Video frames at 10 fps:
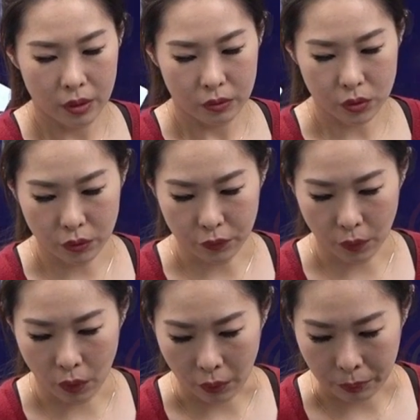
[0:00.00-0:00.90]
So
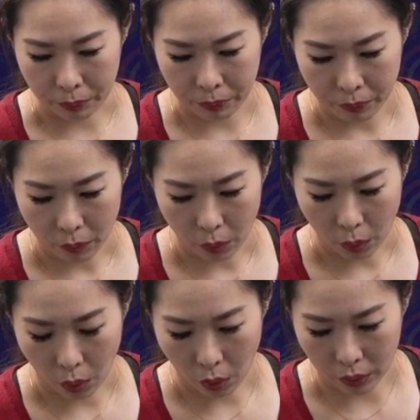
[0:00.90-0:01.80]
for
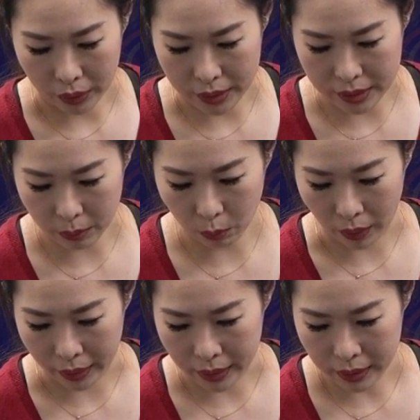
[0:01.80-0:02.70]
organism
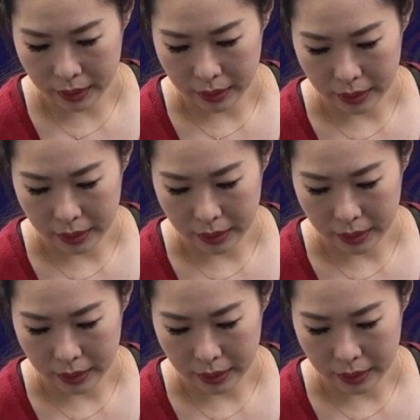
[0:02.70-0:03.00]
Y,